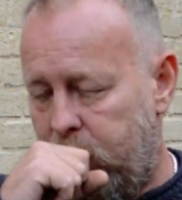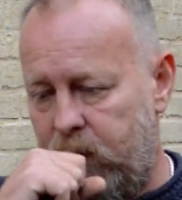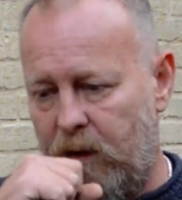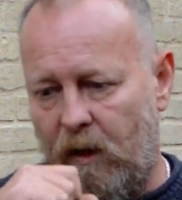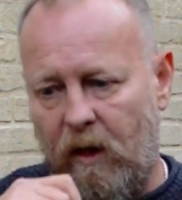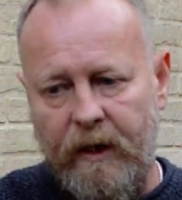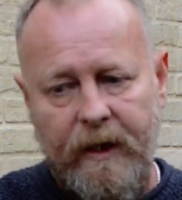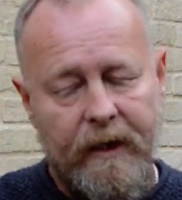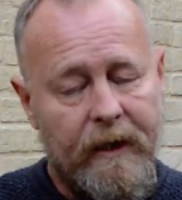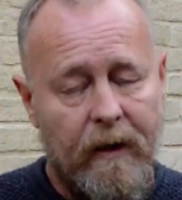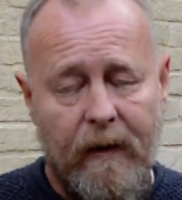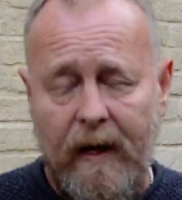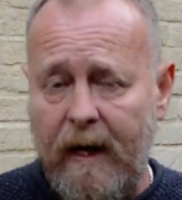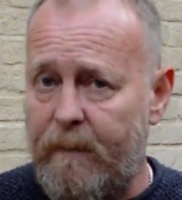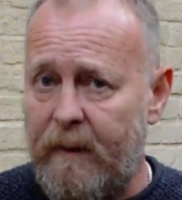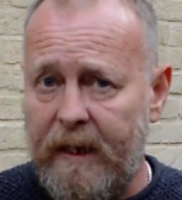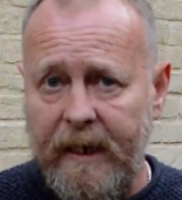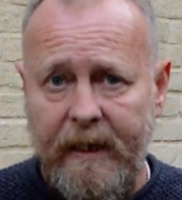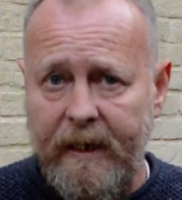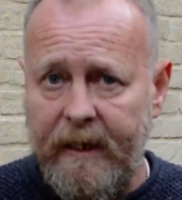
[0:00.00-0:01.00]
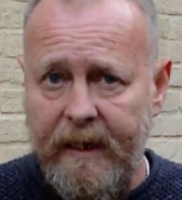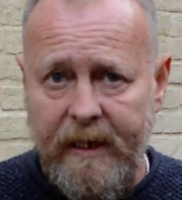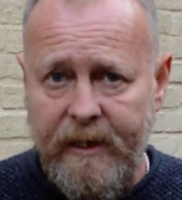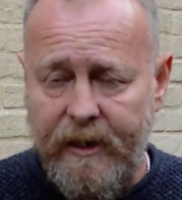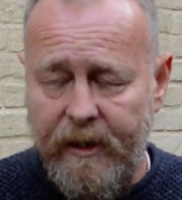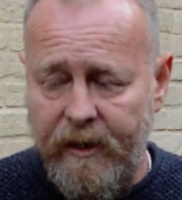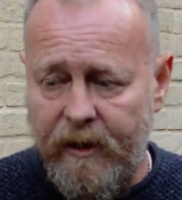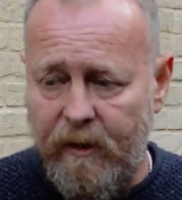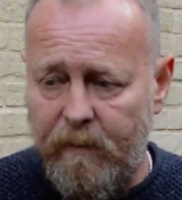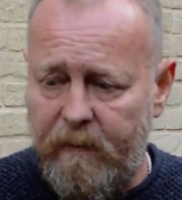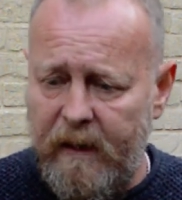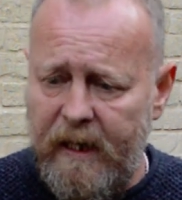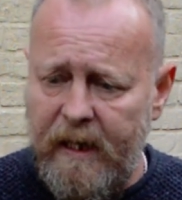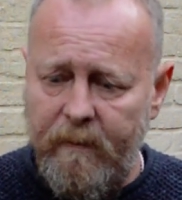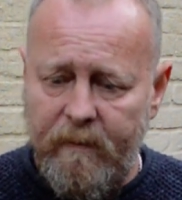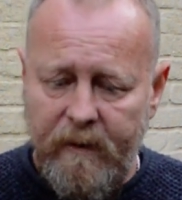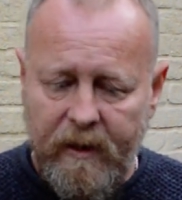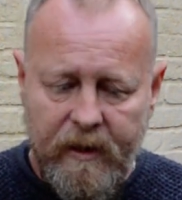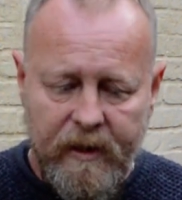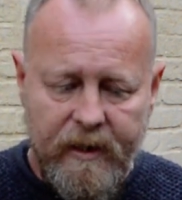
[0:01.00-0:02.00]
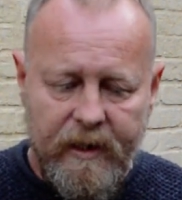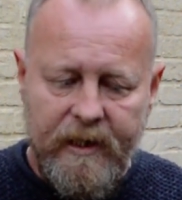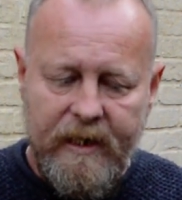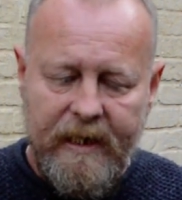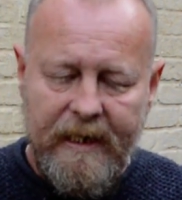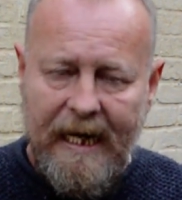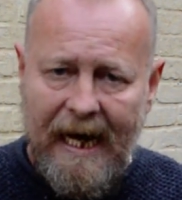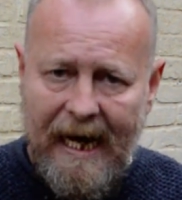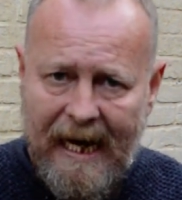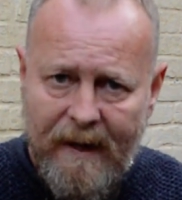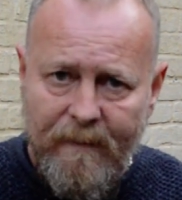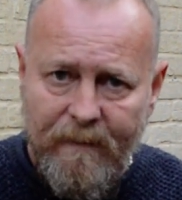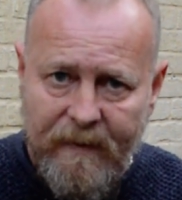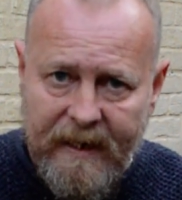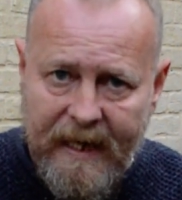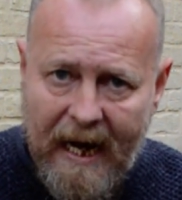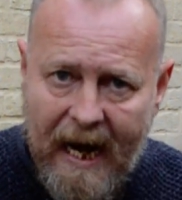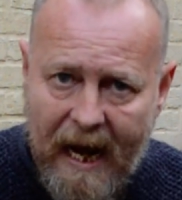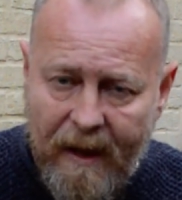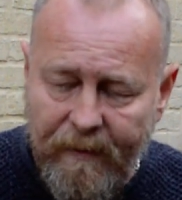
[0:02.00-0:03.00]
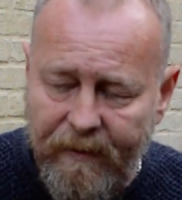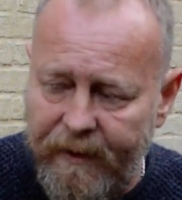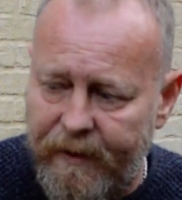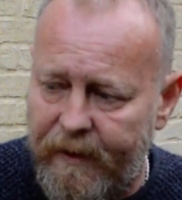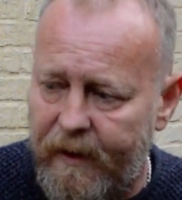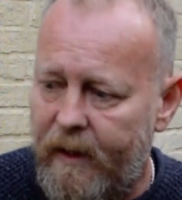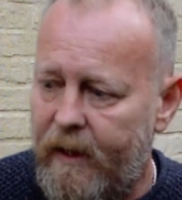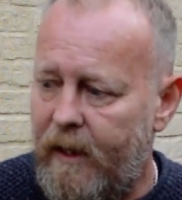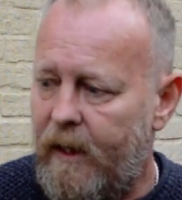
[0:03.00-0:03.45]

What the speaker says: I don't know how many of these are going to be because it's an in-depth.